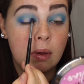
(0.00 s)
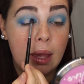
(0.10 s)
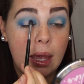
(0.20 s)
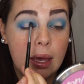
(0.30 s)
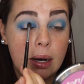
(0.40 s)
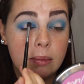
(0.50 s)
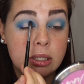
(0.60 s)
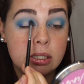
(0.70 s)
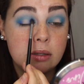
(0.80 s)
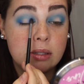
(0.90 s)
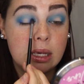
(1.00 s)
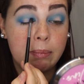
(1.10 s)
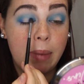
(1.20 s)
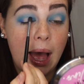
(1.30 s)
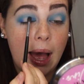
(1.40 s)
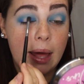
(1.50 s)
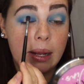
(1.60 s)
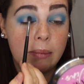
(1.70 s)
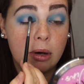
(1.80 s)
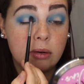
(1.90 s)
And I'm just using
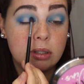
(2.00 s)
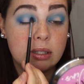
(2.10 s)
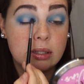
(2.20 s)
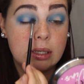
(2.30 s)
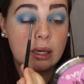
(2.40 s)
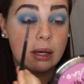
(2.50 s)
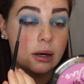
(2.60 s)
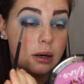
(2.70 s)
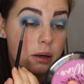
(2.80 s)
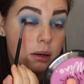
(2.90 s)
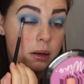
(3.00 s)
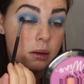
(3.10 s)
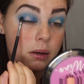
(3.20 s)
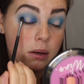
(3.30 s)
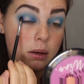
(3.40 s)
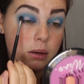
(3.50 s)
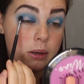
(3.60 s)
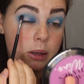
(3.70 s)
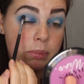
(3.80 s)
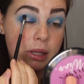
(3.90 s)
patting motions here
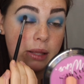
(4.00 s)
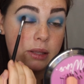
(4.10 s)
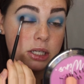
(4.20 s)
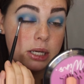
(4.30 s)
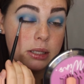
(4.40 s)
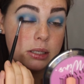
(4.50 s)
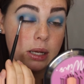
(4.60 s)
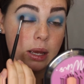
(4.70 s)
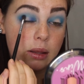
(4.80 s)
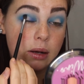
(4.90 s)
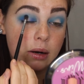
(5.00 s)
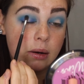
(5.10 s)
to blend the shades together.